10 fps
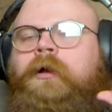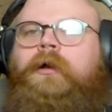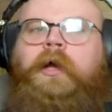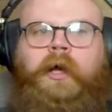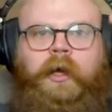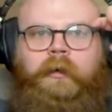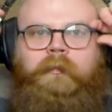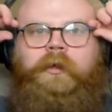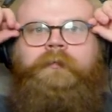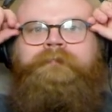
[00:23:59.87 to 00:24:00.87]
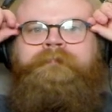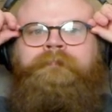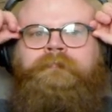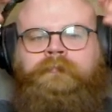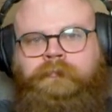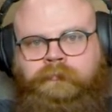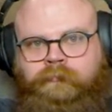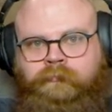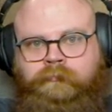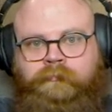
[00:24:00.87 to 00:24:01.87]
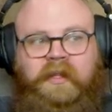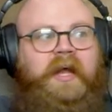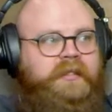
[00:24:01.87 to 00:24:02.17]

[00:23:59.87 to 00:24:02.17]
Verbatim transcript: Um, yeah.